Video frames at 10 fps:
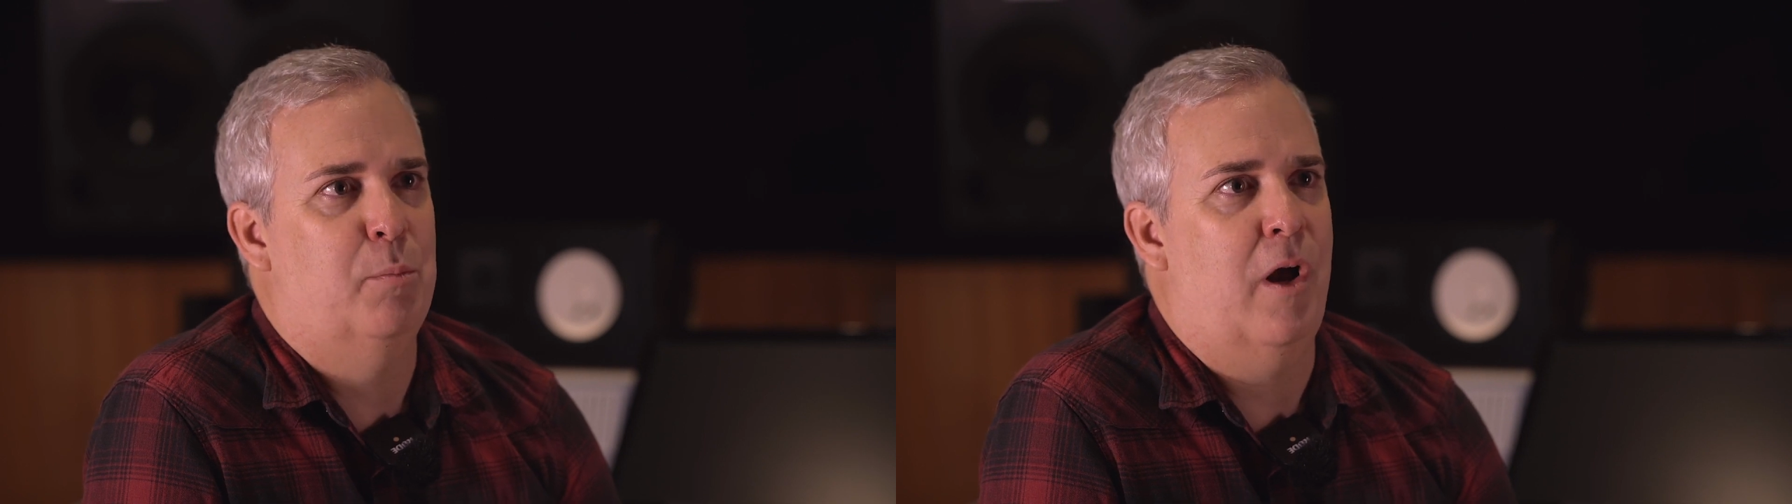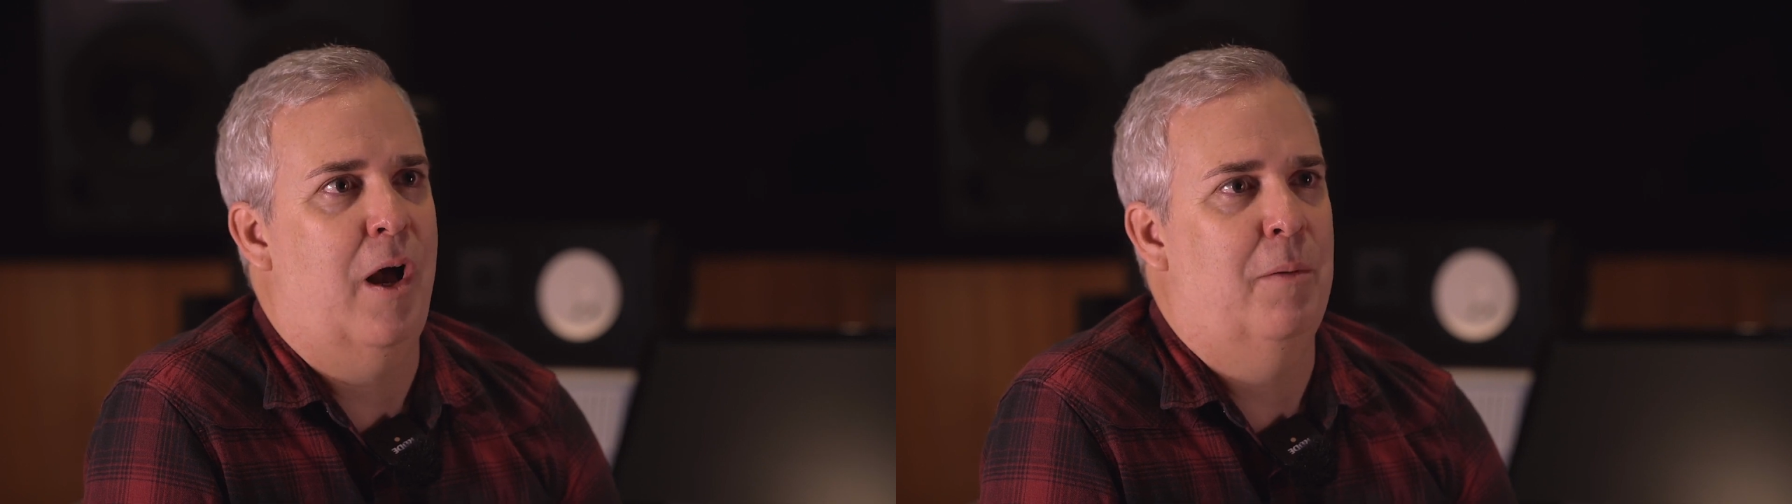
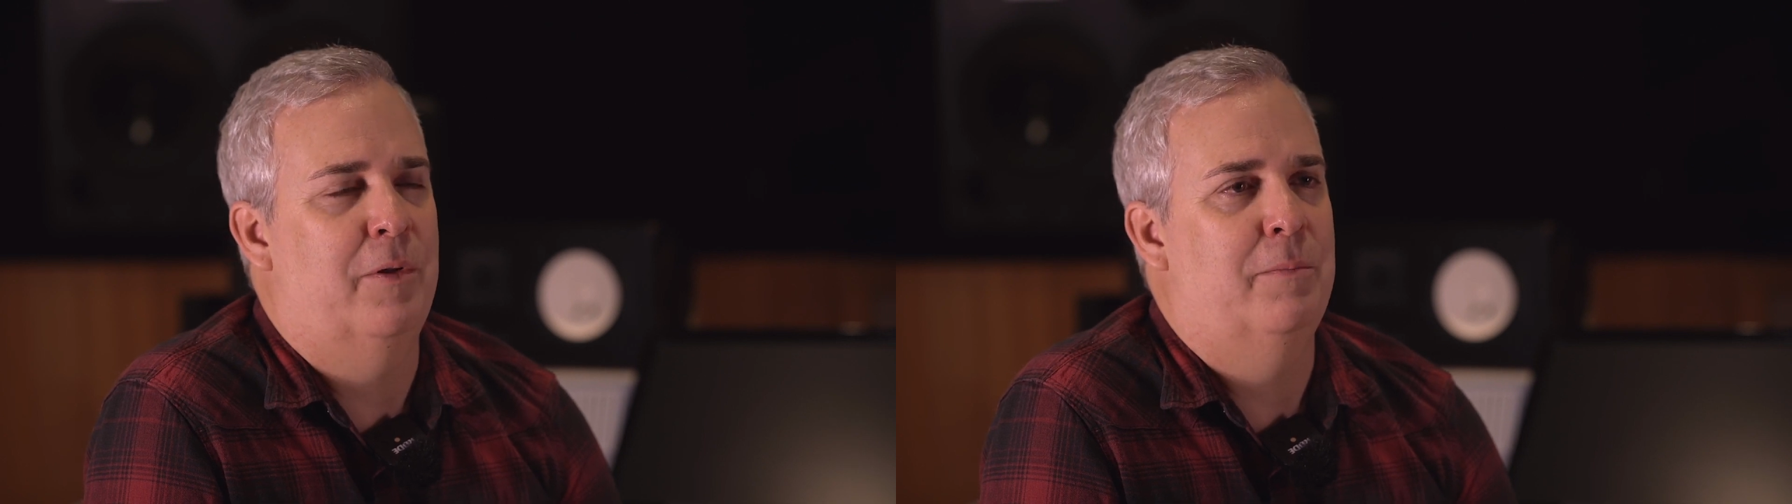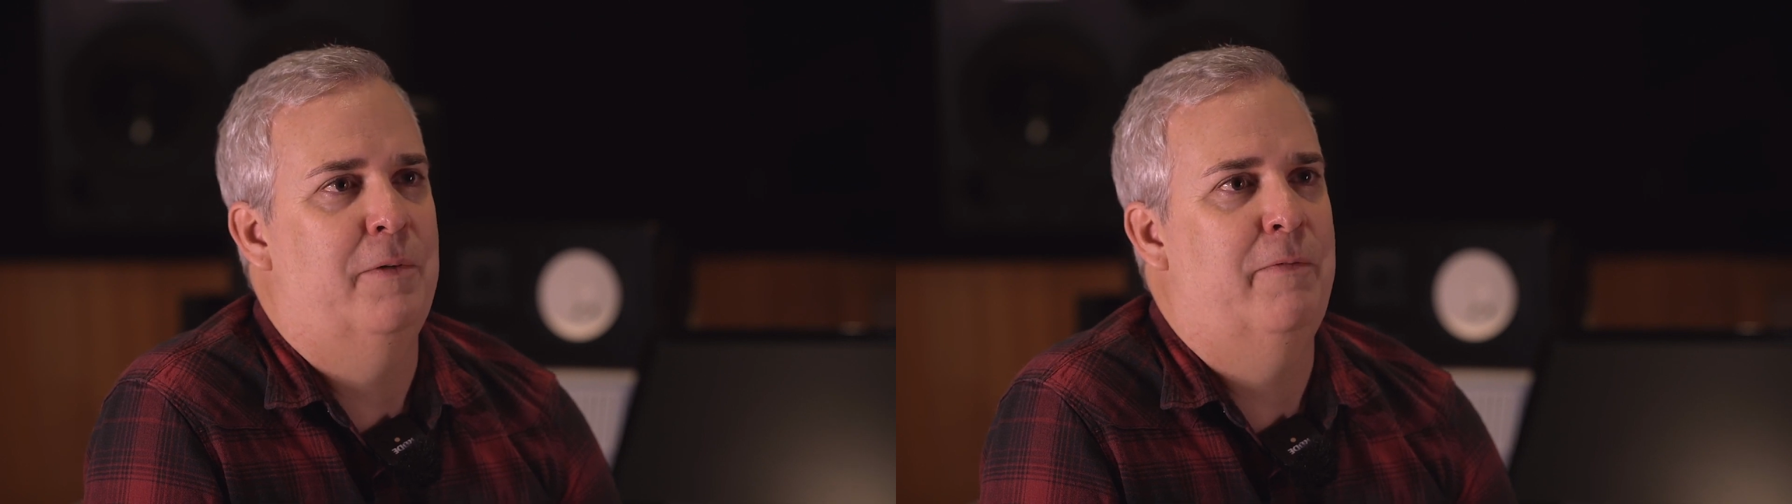
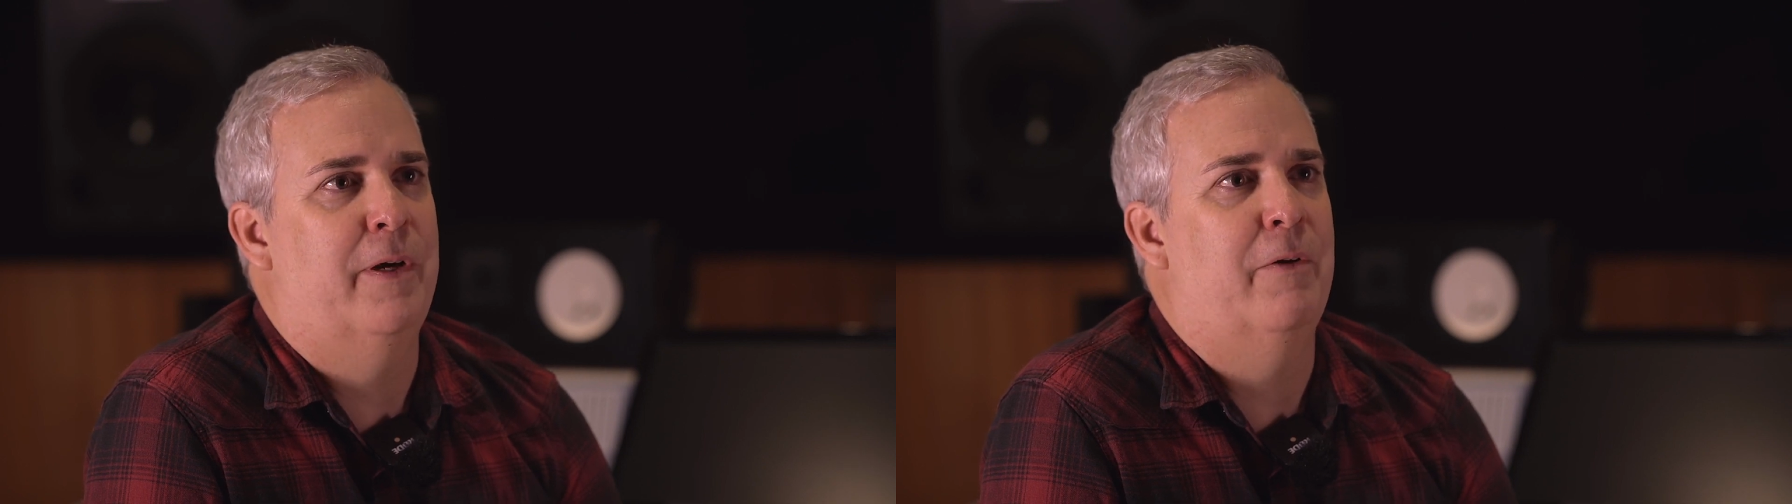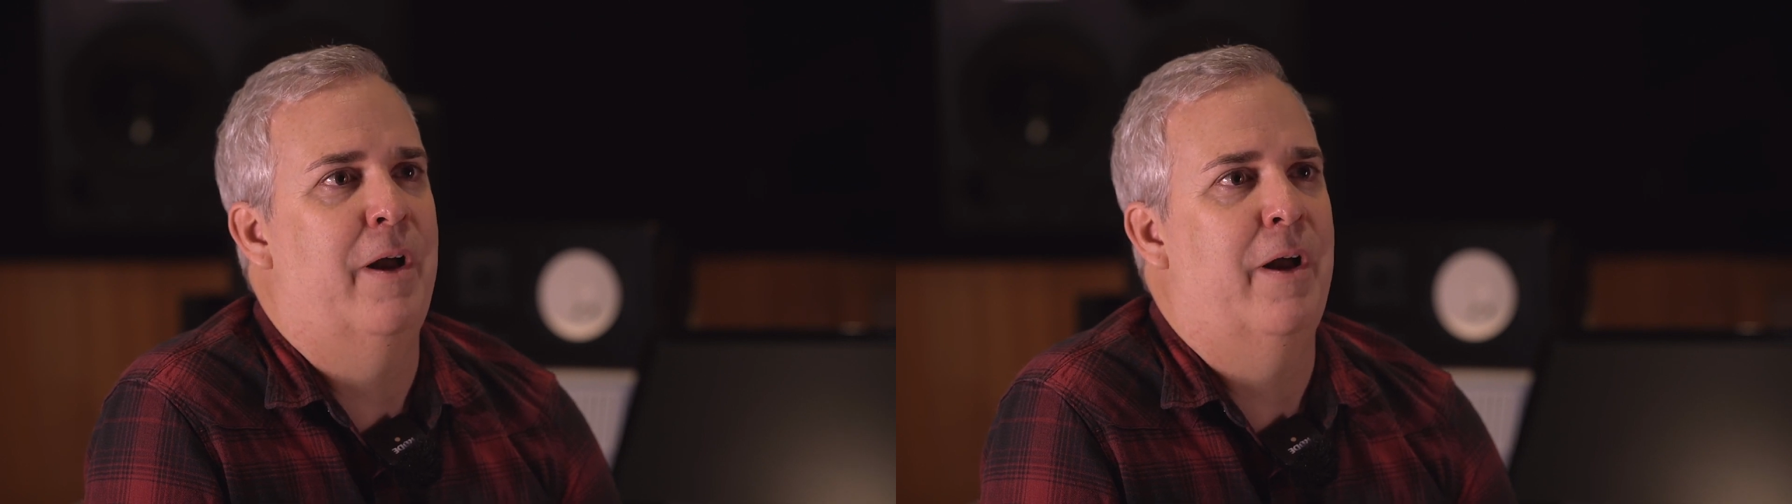problem to figure